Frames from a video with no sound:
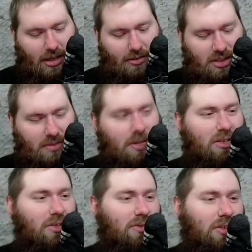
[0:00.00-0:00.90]
It was just
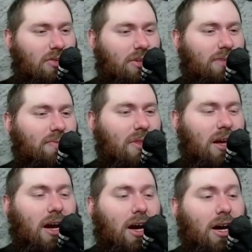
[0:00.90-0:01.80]
bent over a corner.
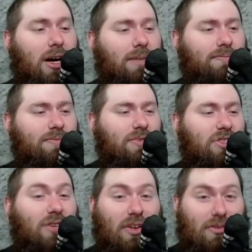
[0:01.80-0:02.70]

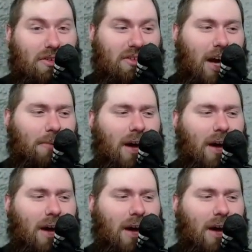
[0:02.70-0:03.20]
Shuffling from the top.